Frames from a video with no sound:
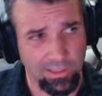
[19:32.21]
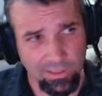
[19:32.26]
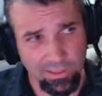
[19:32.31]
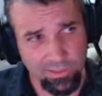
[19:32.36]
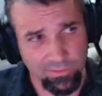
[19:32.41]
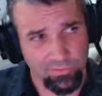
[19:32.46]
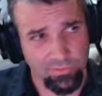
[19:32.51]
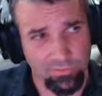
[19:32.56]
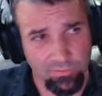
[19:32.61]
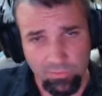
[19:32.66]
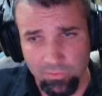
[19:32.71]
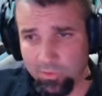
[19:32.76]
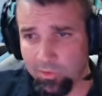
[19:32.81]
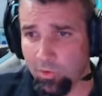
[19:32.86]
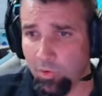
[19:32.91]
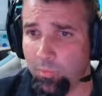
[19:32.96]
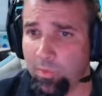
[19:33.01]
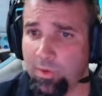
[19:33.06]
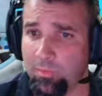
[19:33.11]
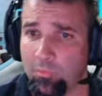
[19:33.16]
It's a
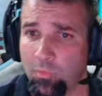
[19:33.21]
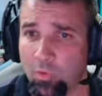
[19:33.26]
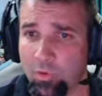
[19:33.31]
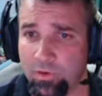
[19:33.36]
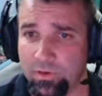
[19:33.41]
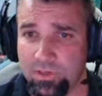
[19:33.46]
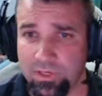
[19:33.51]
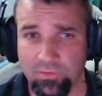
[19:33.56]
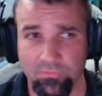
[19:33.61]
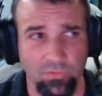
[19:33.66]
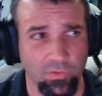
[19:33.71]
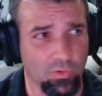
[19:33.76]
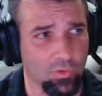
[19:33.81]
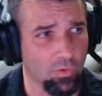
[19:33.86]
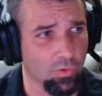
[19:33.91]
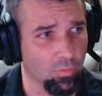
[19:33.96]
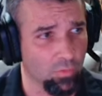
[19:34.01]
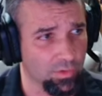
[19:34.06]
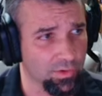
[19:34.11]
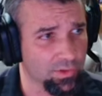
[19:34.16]
little bit more
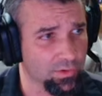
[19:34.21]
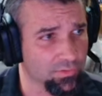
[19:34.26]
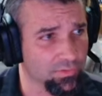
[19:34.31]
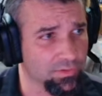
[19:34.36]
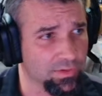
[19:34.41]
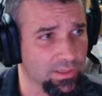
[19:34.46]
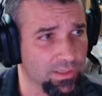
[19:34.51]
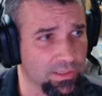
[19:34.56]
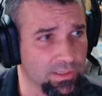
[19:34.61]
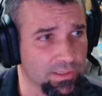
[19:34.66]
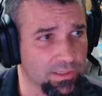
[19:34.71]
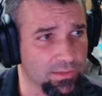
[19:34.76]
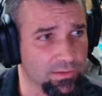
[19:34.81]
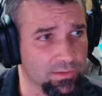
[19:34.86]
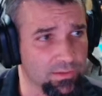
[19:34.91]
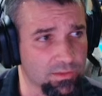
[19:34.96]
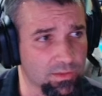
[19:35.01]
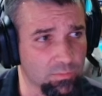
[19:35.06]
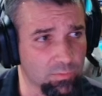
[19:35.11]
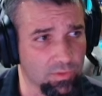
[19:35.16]
difficult when you're seeing it as
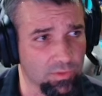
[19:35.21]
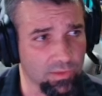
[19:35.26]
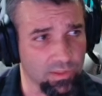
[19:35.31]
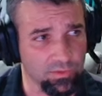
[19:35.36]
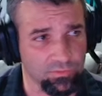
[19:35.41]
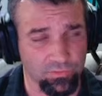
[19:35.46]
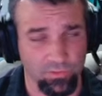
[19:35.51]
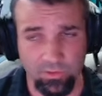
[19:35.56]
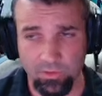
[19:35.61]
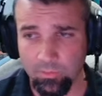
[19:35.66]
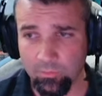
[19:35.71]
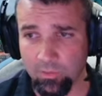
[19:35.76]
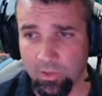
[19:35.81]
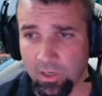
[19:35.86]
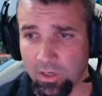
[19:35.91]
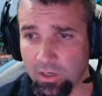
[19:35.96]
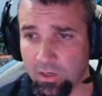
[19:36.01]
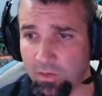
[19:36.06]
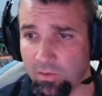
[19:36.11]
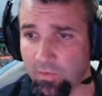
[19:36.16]
a simulation. I'm
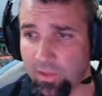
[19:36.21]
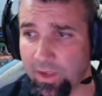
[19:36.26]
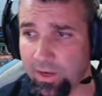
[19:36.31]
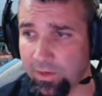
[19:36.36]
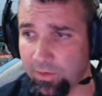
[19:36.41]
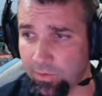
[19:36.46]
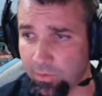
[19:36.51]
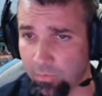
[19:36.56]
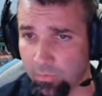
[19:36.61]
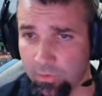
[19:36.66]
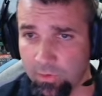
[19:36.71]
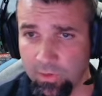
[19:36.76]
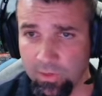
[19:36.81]
not going to lie to you.